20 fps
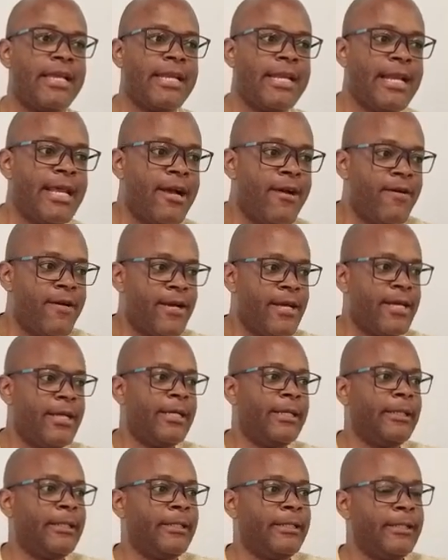
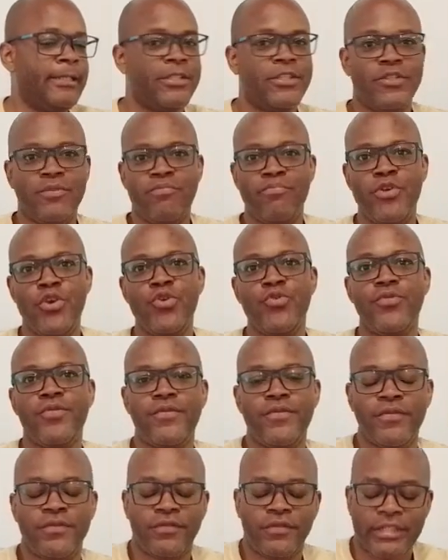Now, it's a
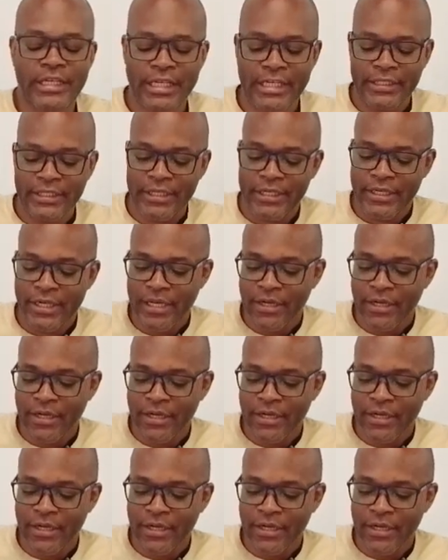beautiful Friday